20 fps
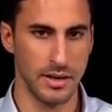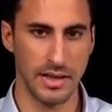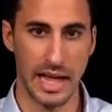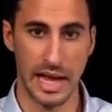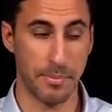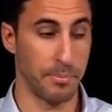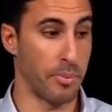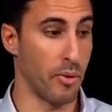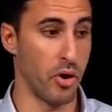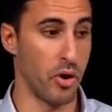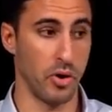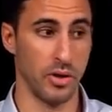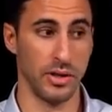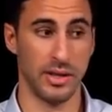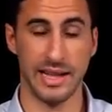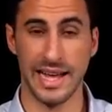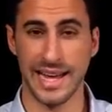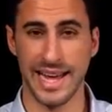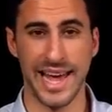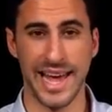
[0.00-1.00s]
Like Paul,
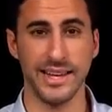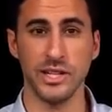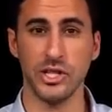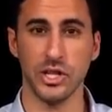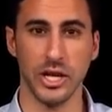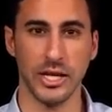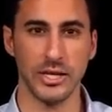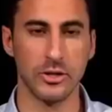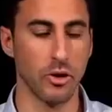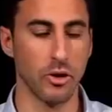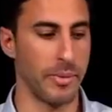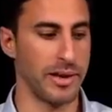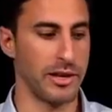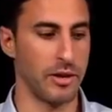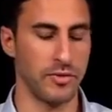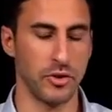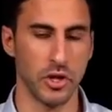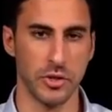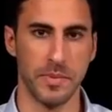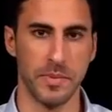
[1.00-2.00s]
like AJ, so many
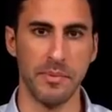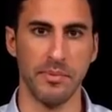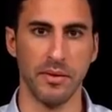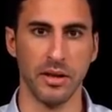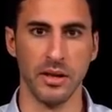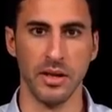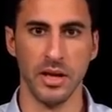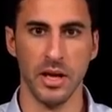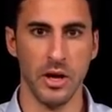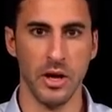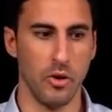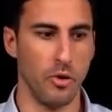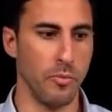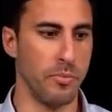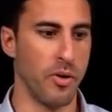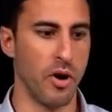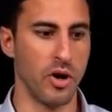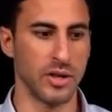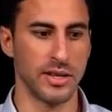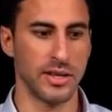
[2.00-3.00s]
of those people who
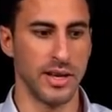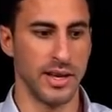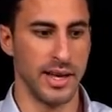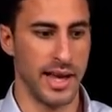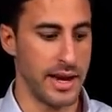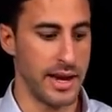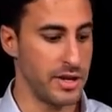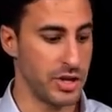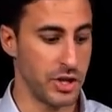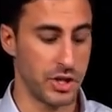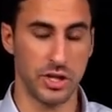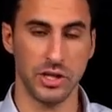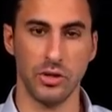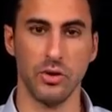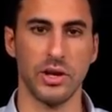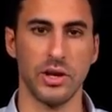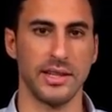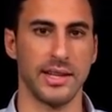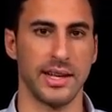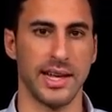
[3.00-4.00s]
bought, and just
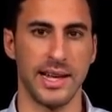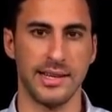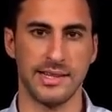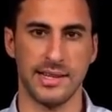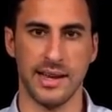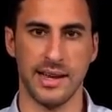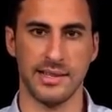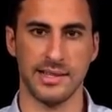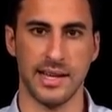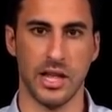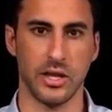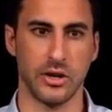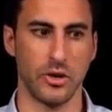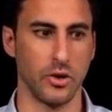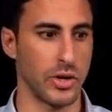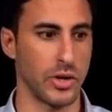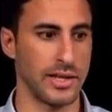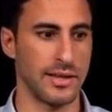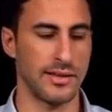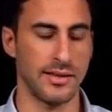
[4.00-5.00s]
look at the case studies out there,
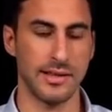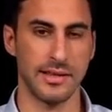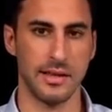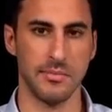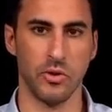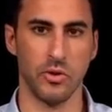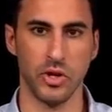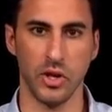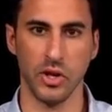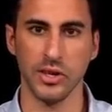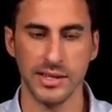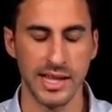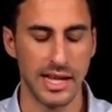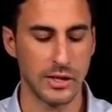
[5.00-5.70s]
look at the testimonials.